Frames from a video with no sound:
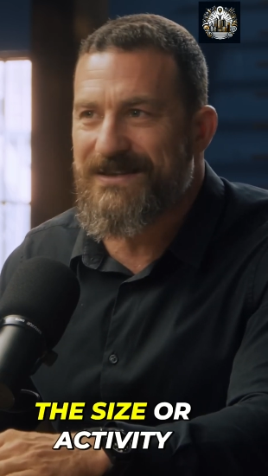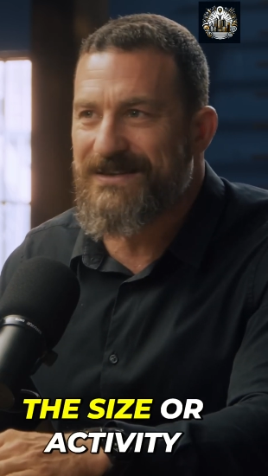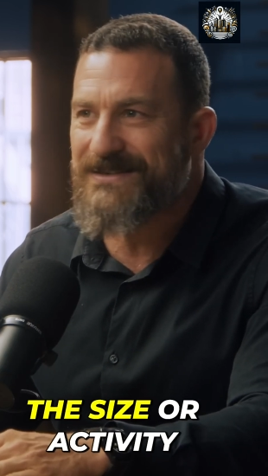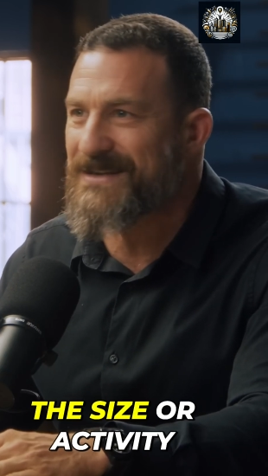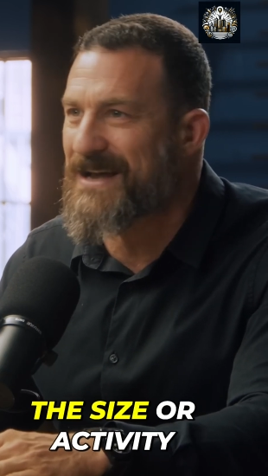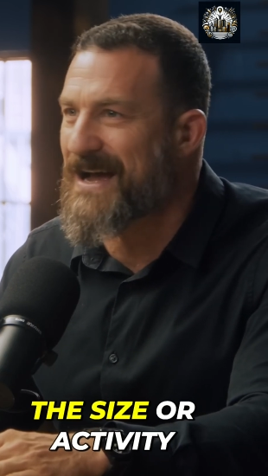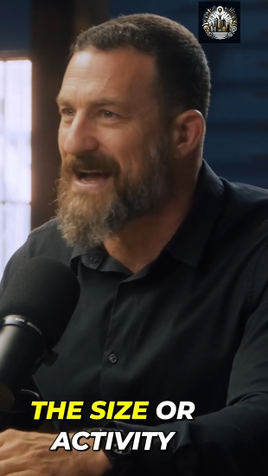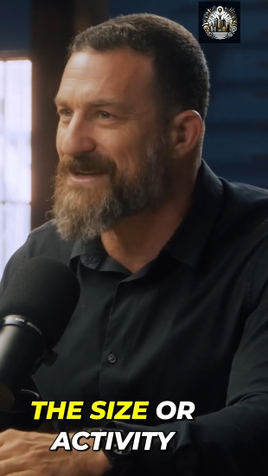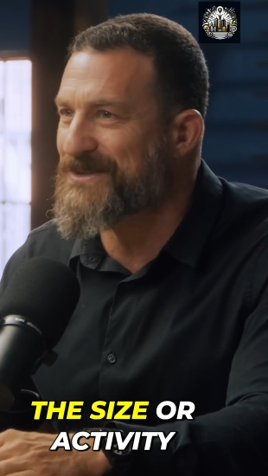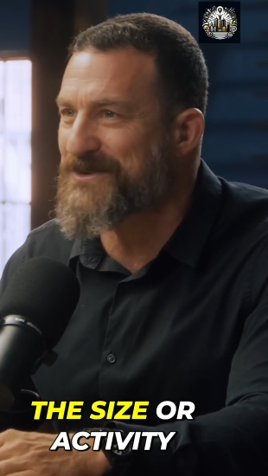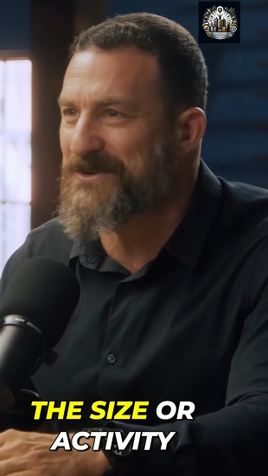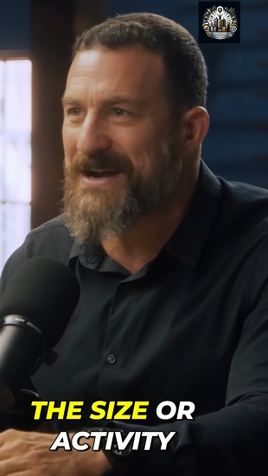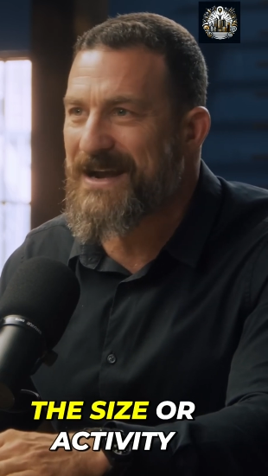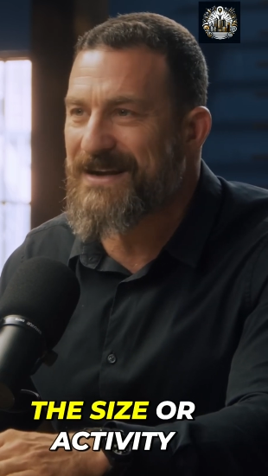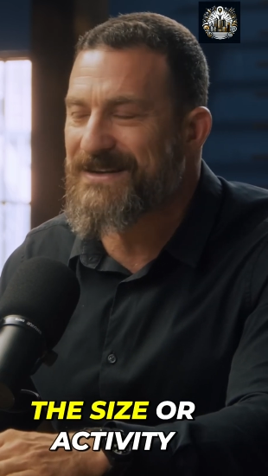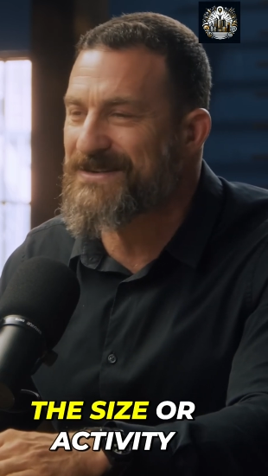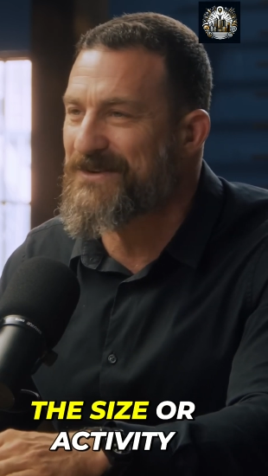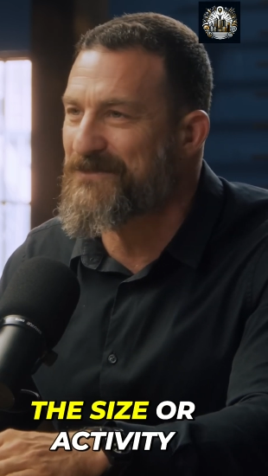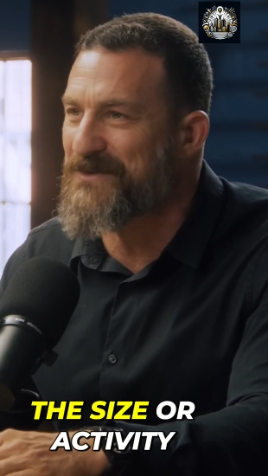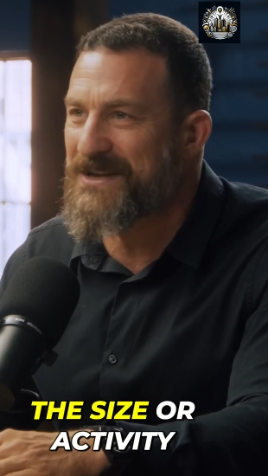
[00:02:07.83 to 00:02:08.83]
the size or
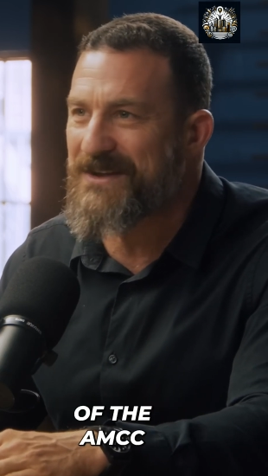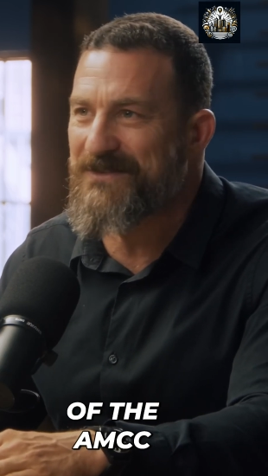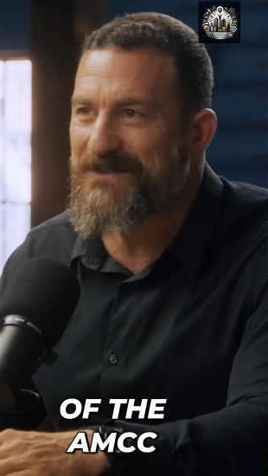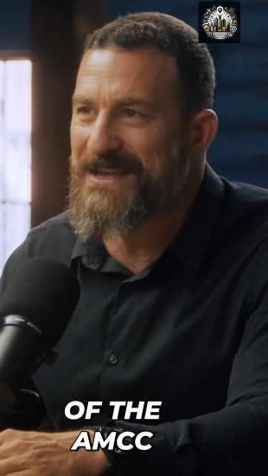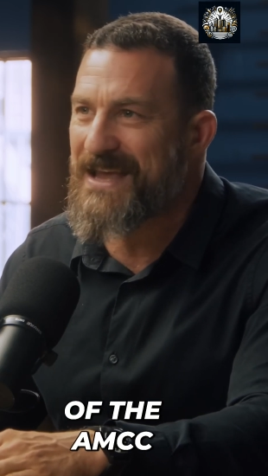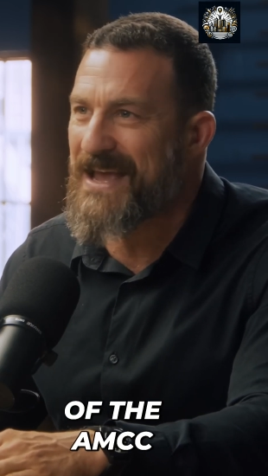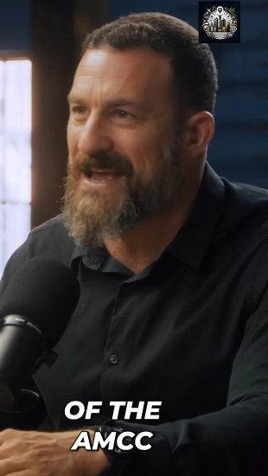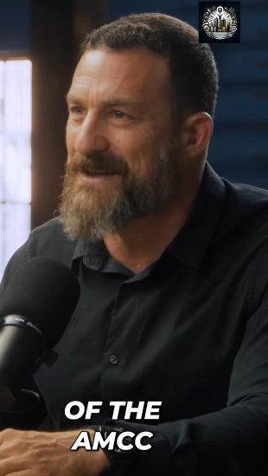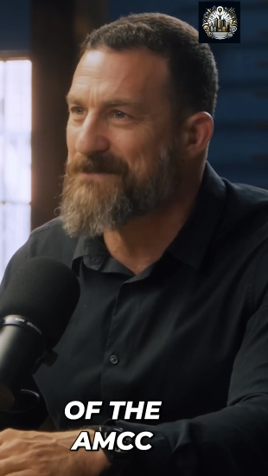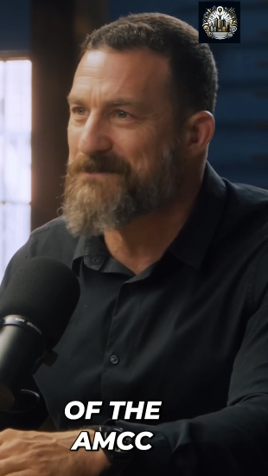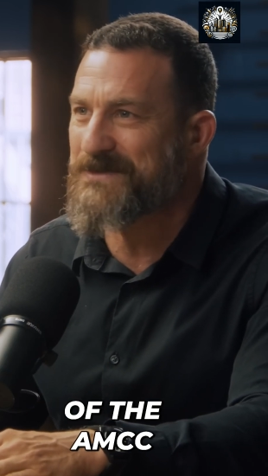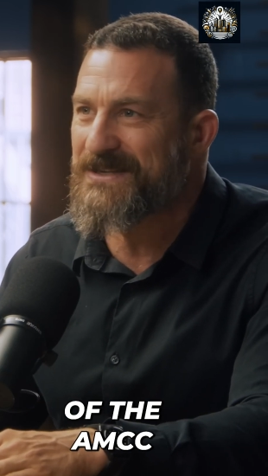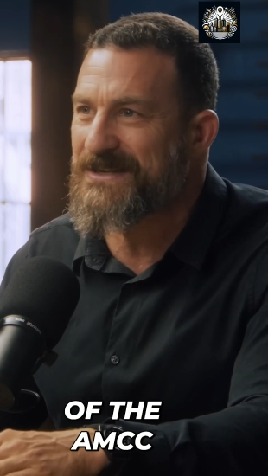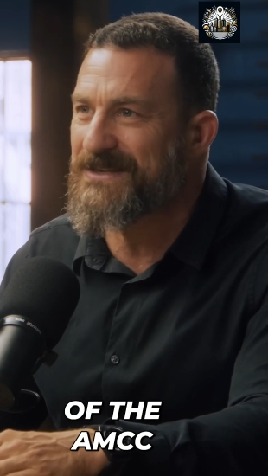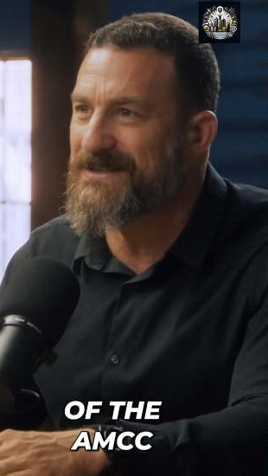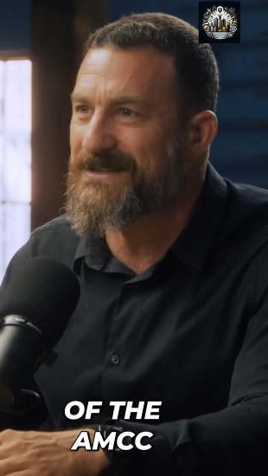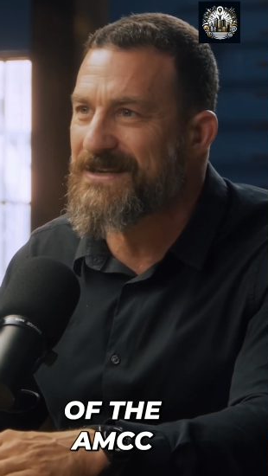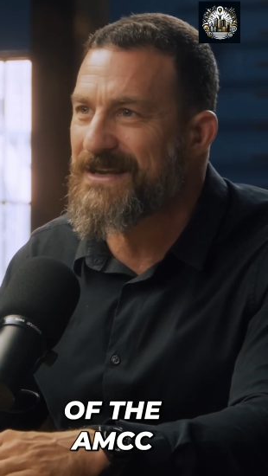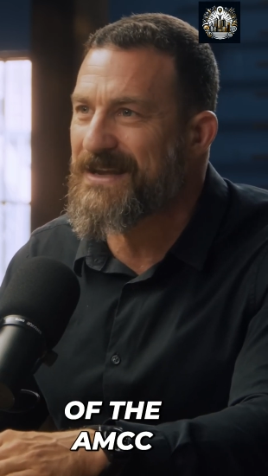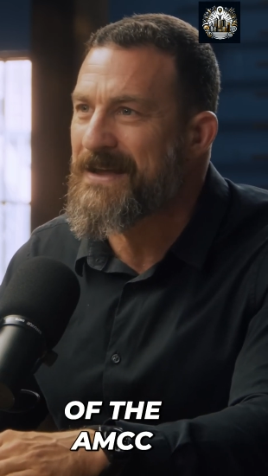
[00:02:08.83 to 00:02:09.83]
activity of the
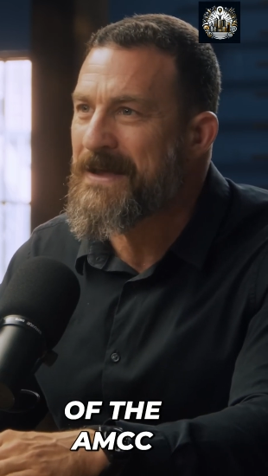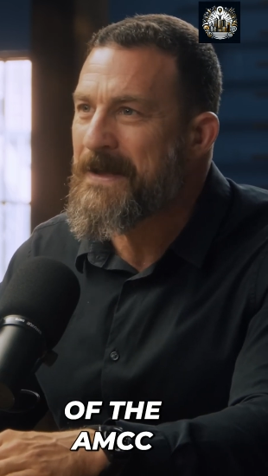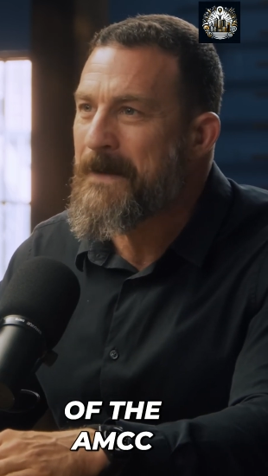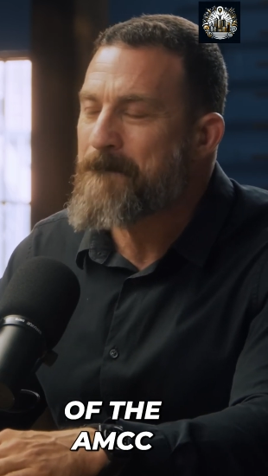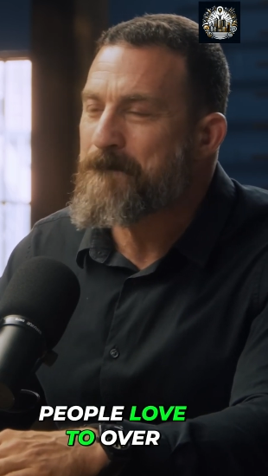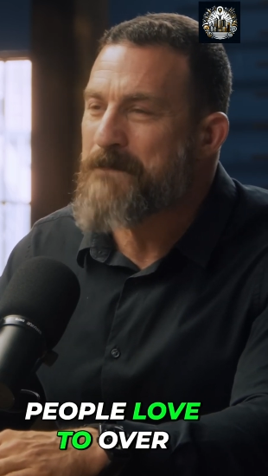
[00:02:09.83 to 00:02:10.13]
AMCC.